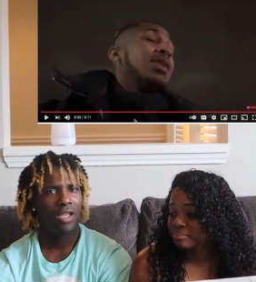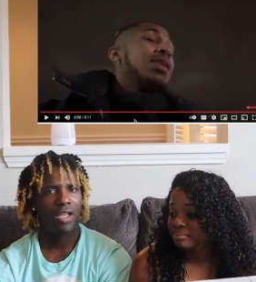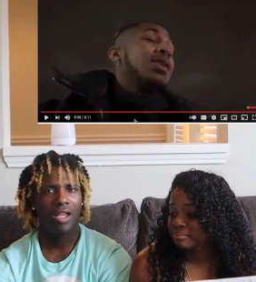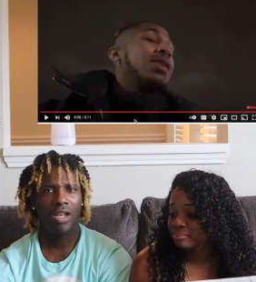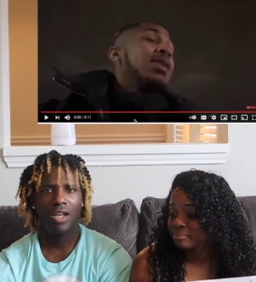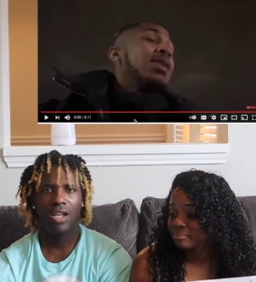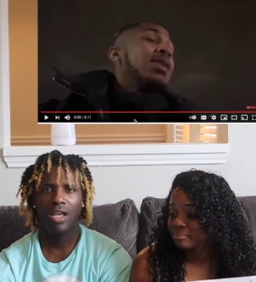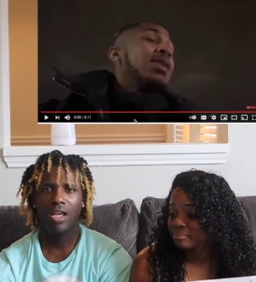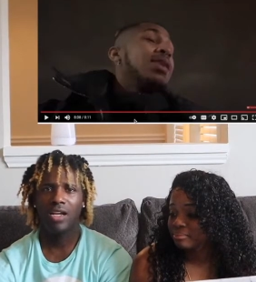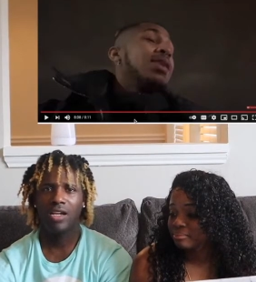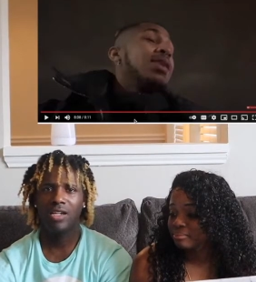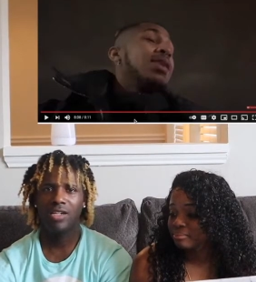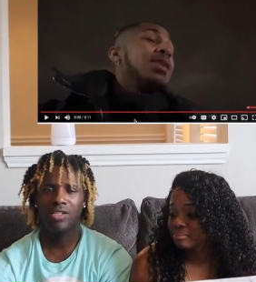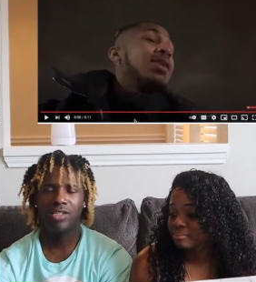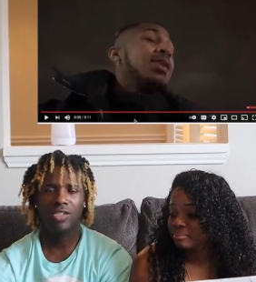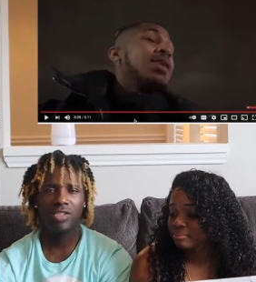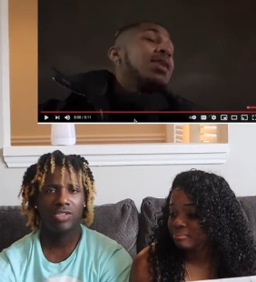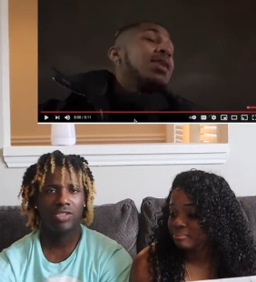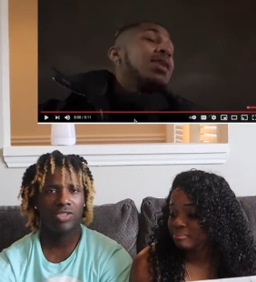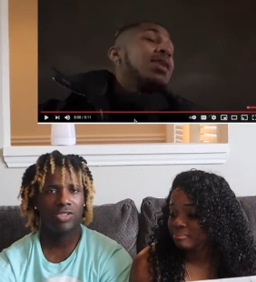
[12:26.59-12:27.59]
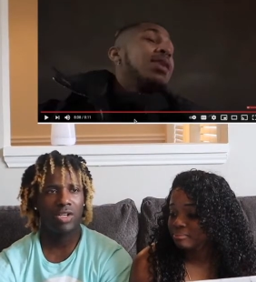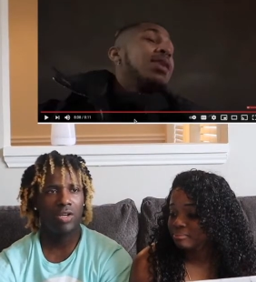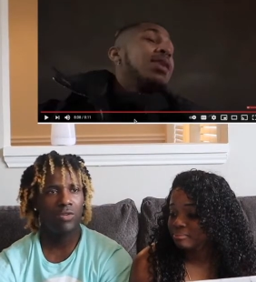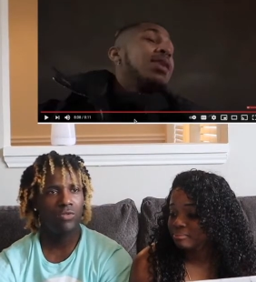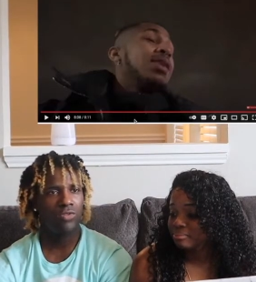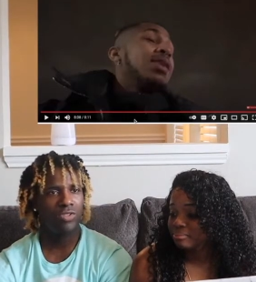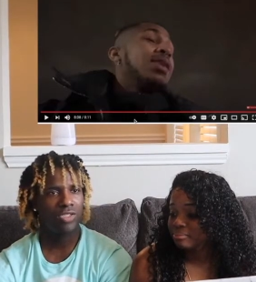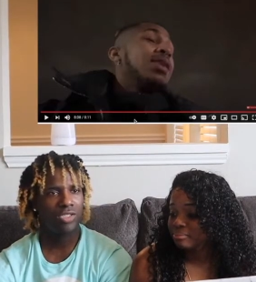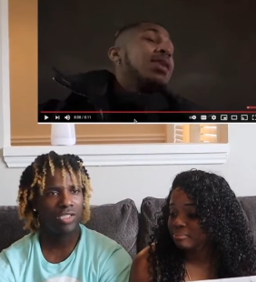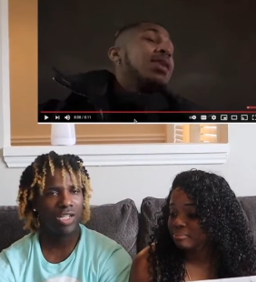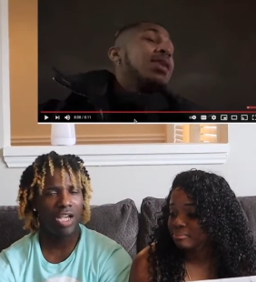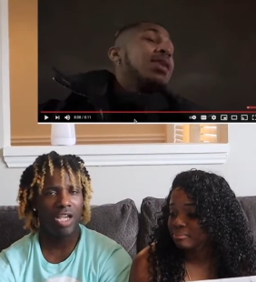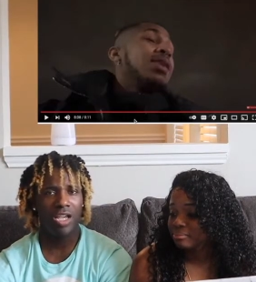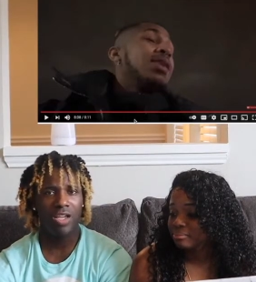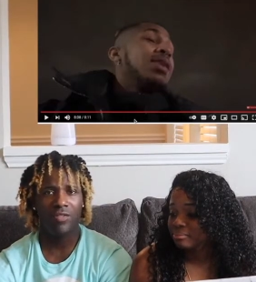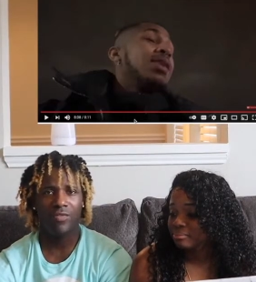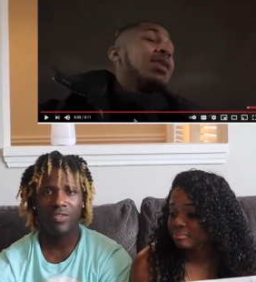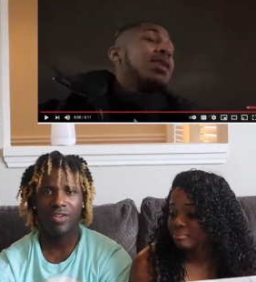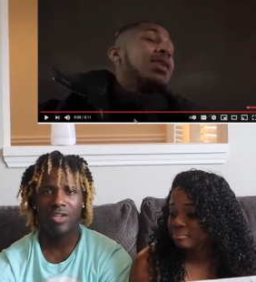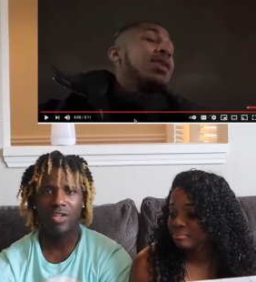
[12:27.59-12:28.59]
Speaker 1: Atlanta is just so
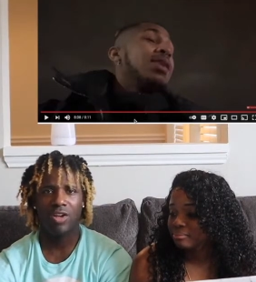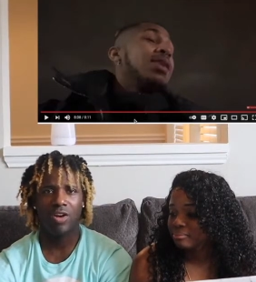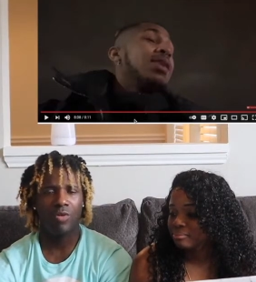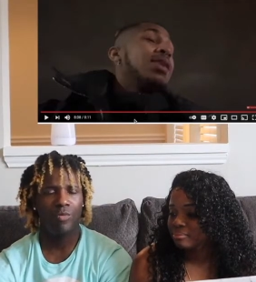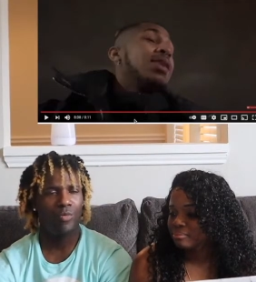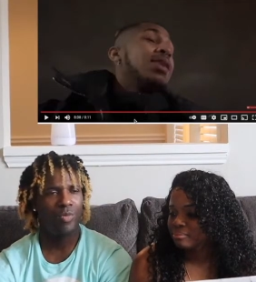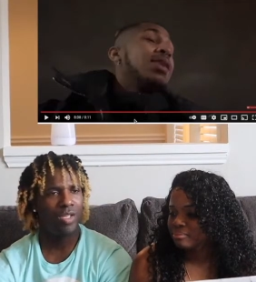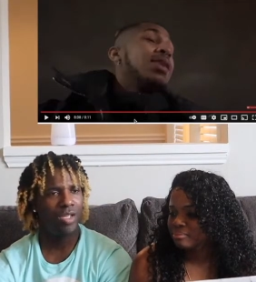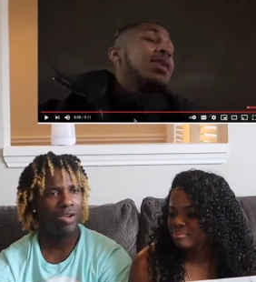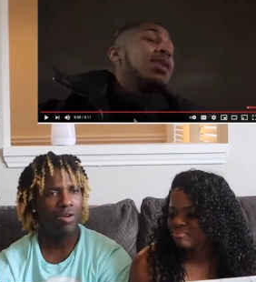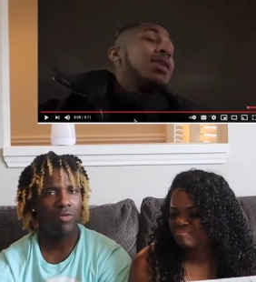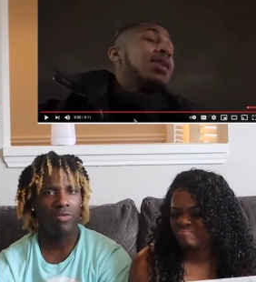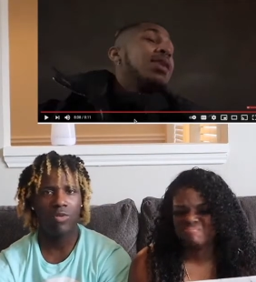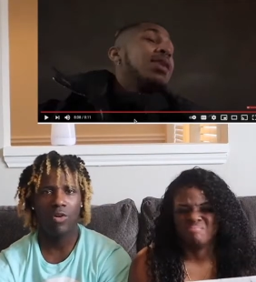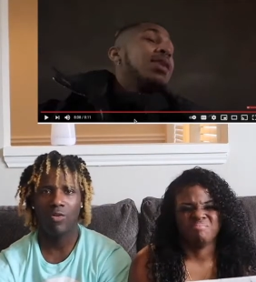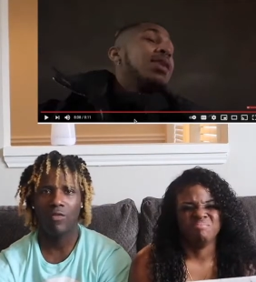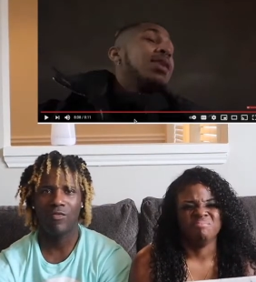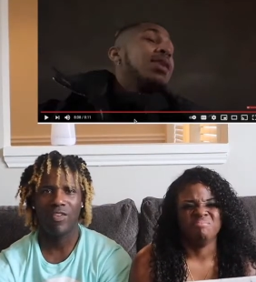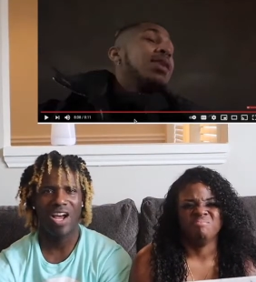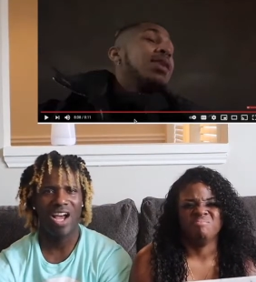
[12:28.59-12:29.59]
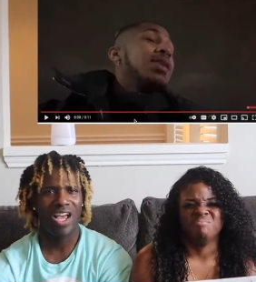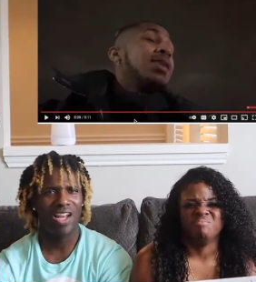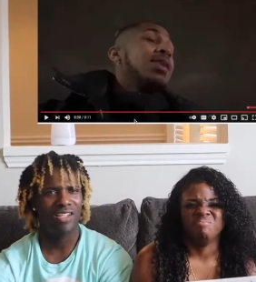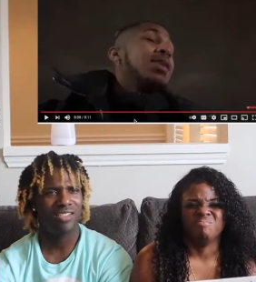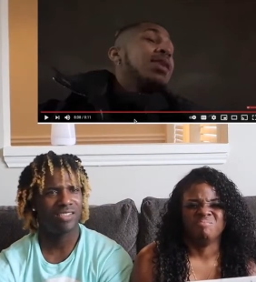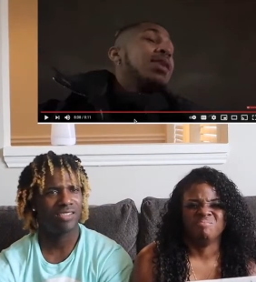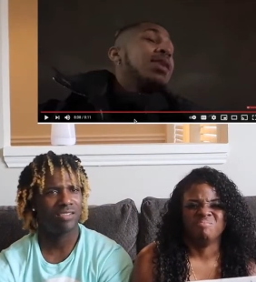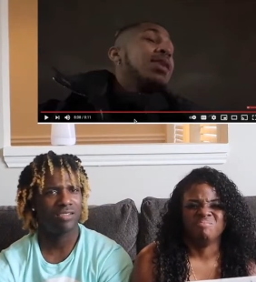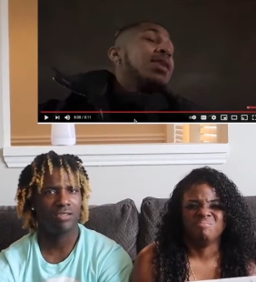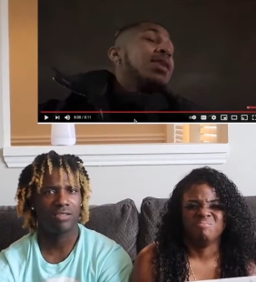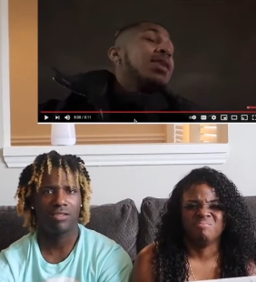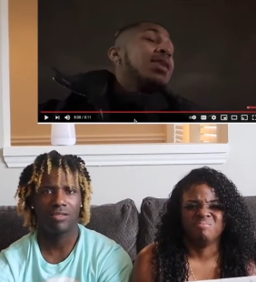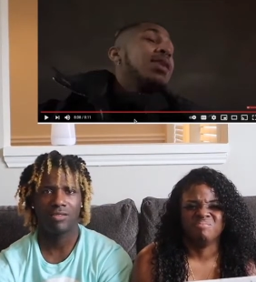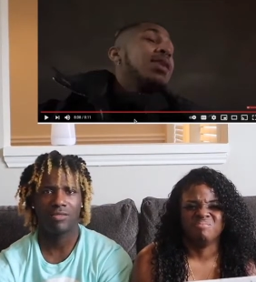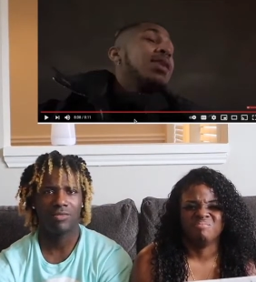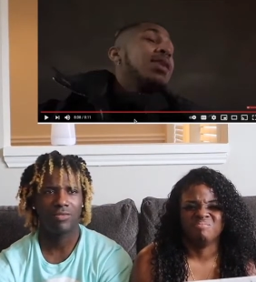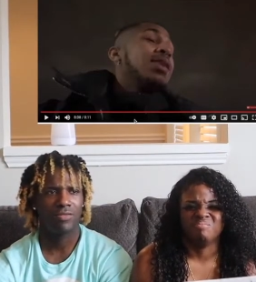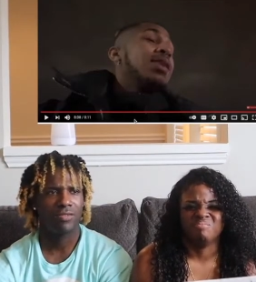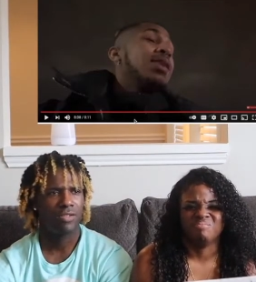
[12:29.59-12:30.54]
safe and don't be on no violence and stuff.